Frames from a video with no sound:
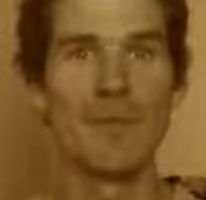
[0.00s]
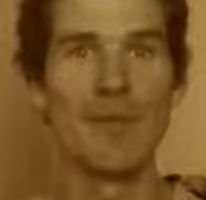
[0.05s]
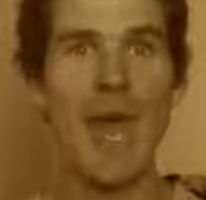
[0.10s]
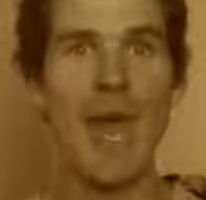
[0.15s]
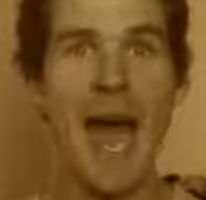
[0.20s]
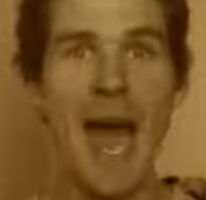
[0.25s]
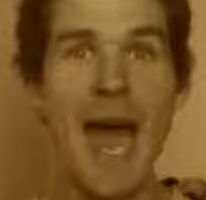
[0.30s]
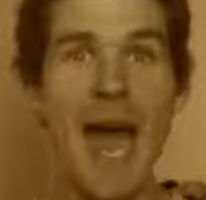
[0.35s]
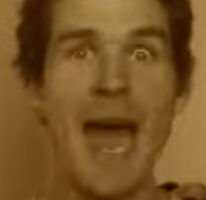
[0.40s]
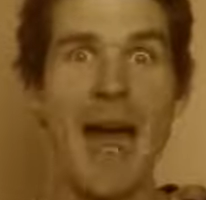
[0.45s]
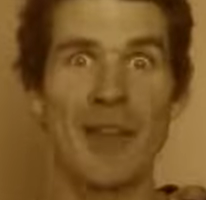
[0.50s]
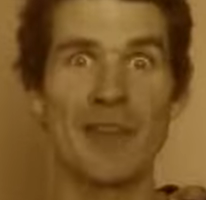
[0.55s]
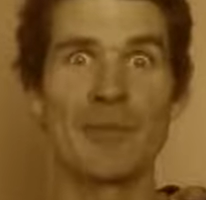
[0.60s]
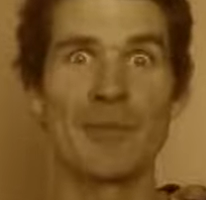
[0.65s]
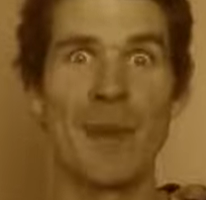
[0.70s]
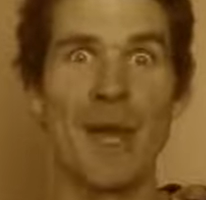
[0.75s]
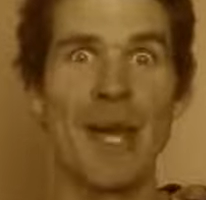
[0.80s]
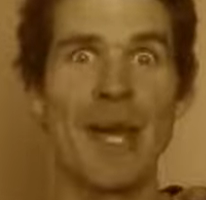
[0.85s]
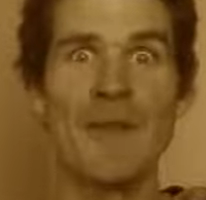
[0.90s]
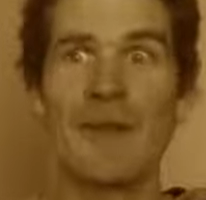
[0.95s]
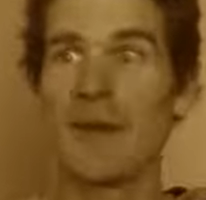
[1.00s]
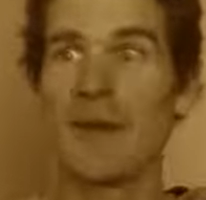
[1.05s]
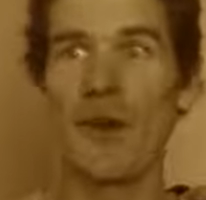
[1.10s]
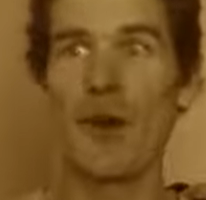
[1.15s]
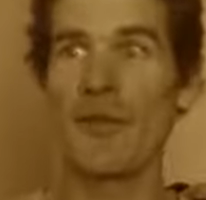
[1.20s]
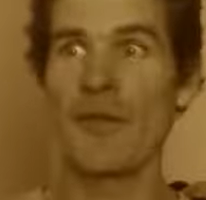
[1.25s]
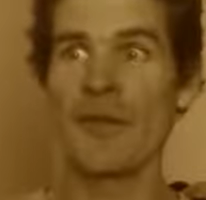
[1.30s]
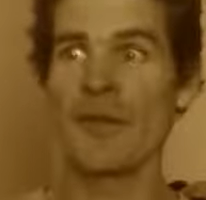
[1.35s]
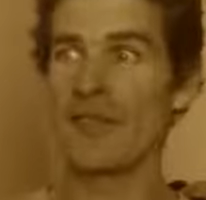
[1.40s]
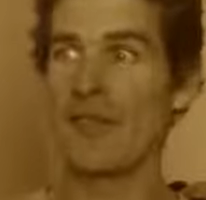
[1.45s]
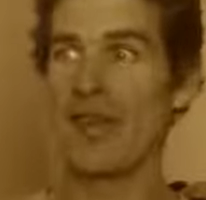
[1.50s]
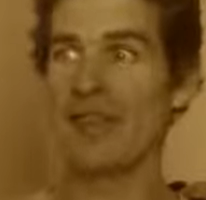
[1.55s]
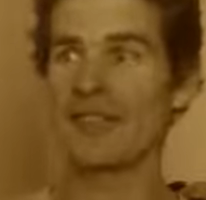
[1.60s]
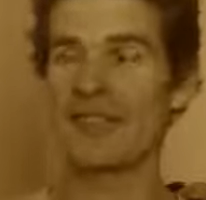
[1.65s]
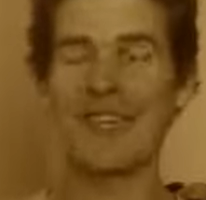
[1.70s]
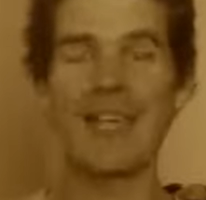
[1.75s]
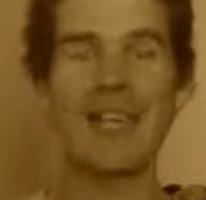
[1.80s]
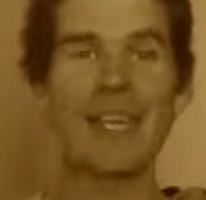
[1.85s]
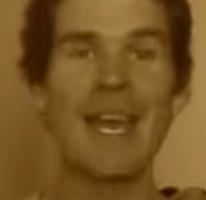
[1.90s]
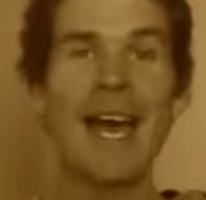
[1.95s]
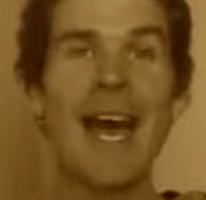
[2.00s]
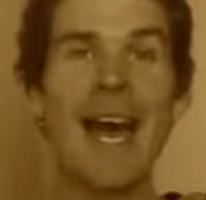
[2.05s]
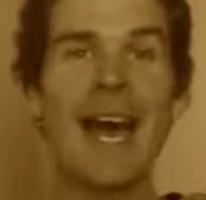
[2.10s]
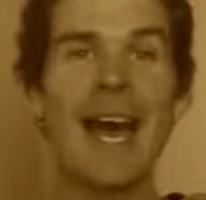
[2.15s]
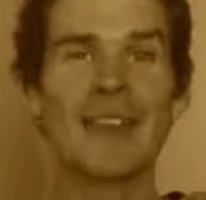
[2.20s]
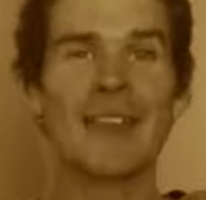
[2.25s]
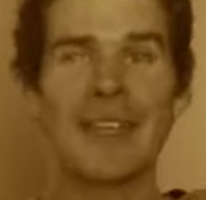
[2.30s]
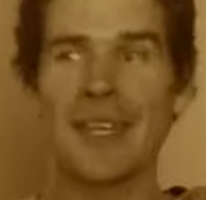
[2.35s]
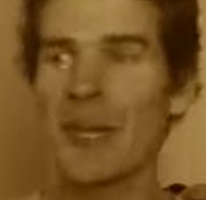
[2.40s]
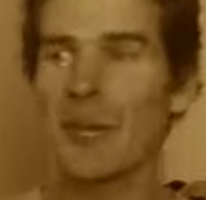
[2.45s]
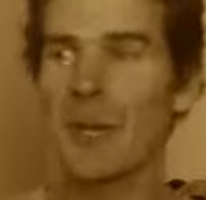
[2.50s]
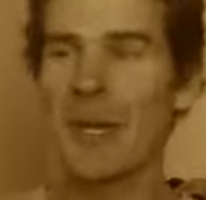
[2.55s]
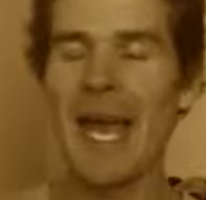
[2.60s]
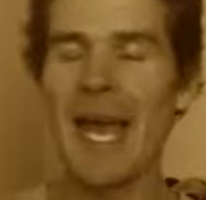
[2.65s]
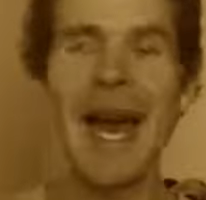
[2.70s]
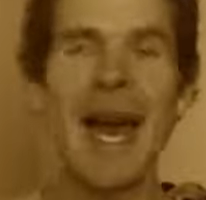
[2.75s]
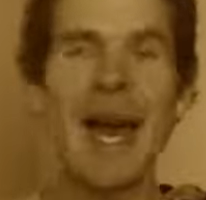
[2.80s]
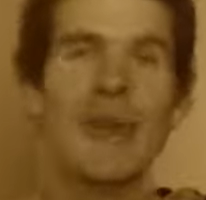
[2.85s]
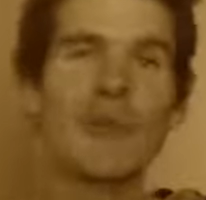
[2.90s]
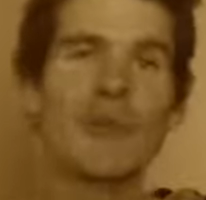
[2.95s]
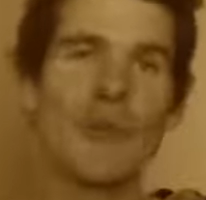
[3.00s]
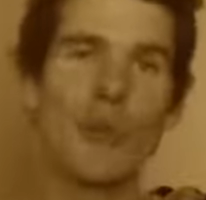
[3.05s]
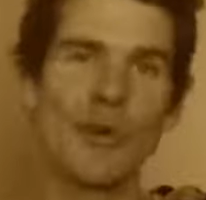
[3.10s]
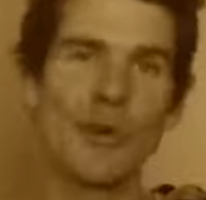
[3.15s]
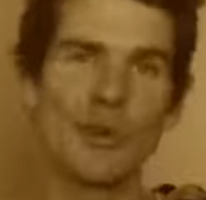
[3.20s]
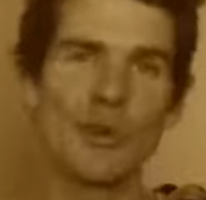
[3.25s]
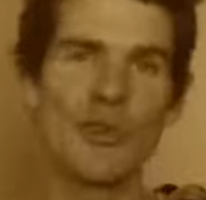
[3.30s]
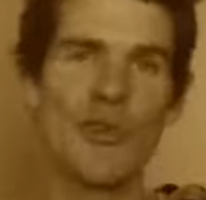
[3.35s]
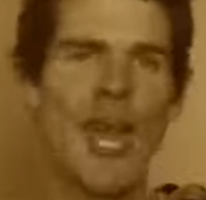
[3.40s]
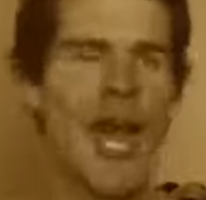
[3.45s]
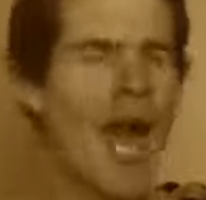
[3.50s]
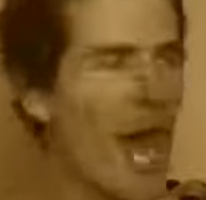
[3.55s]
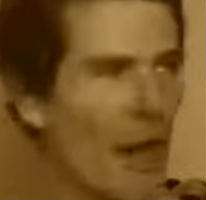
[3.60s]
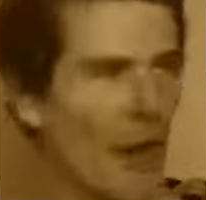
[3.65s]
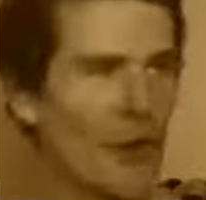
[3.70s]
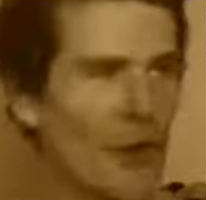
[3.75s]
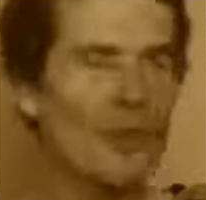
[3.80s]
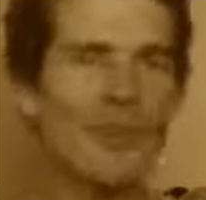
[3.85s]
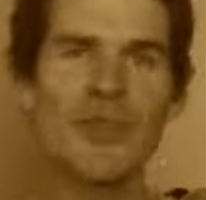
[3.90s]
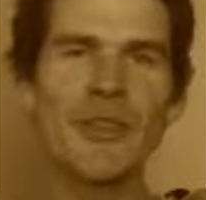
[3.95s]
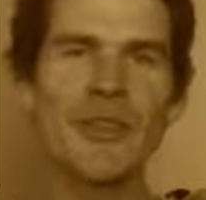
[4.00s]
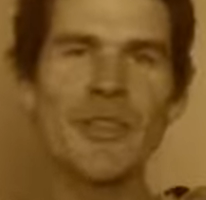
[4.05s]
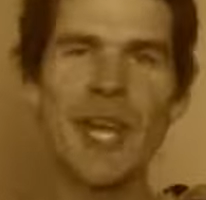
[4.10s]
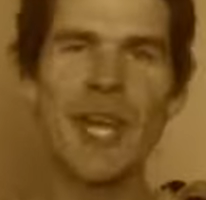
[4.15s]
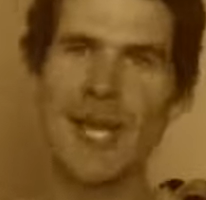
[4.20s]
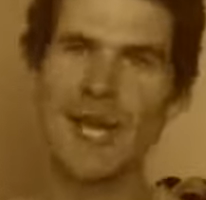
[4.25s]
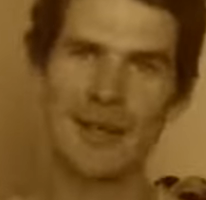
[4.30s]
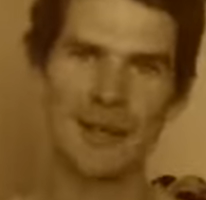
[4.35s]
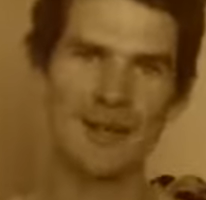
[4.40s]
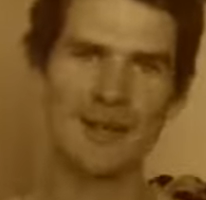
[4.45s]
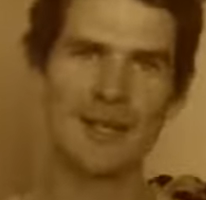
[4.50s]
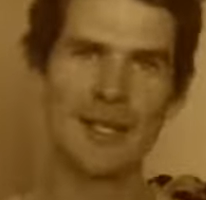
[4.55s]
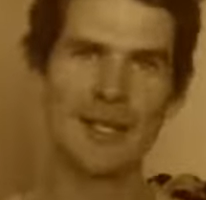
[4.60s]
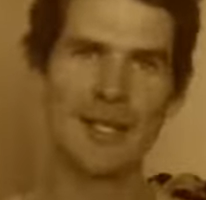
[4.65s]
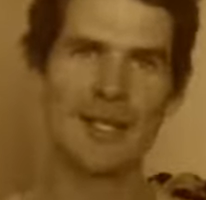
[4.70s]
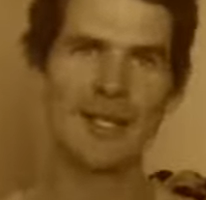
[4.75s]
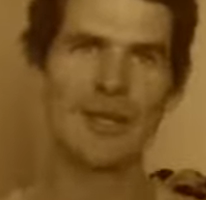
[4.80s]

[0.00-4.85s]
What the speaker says: ass, man. They've got the aesthetic ass. They could be ass models. 100%.